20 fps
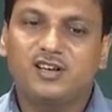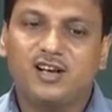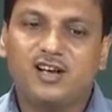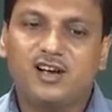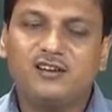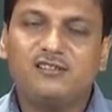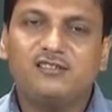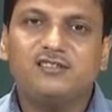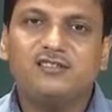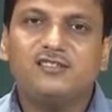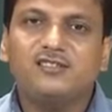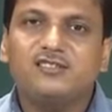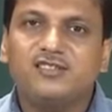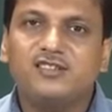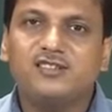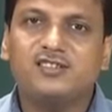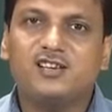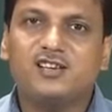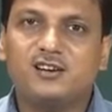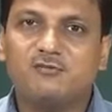and
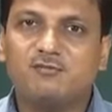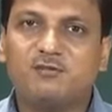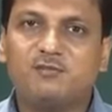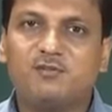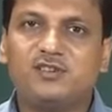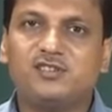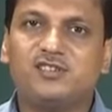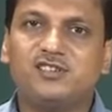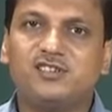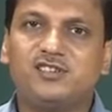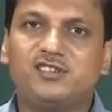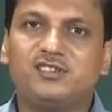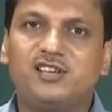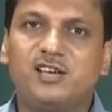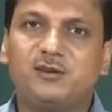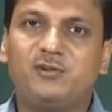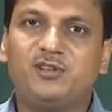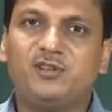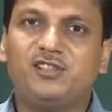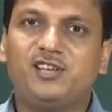this alpha phase is
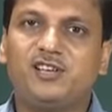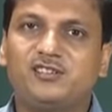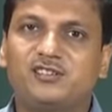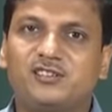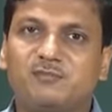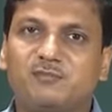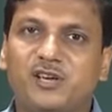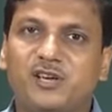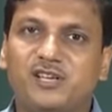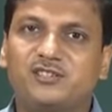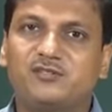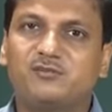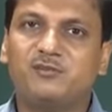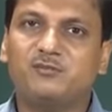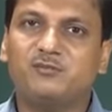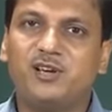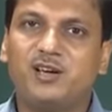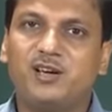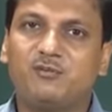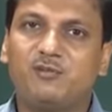having the some
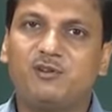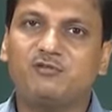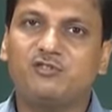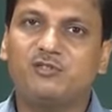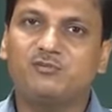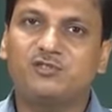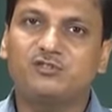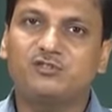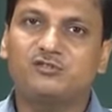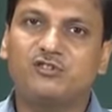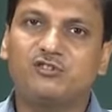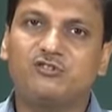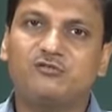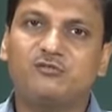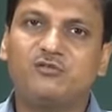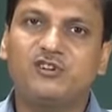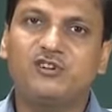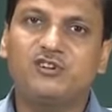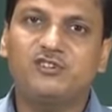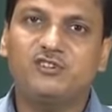maximum amount of the
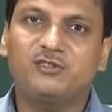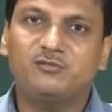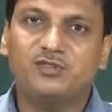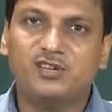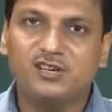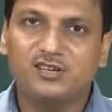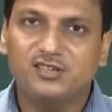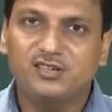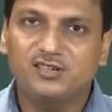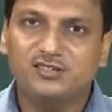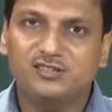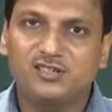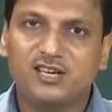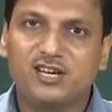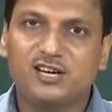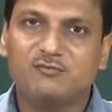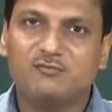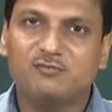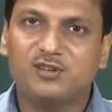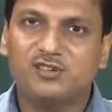solubility of the
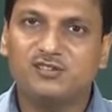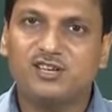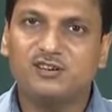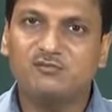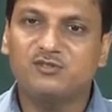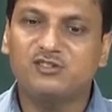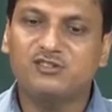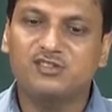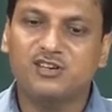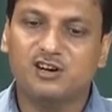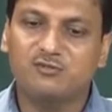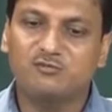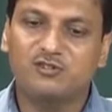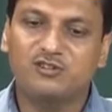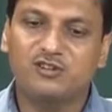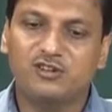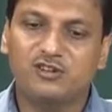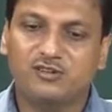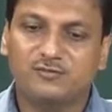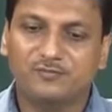second phase, that means
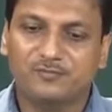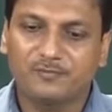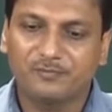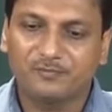carbon here.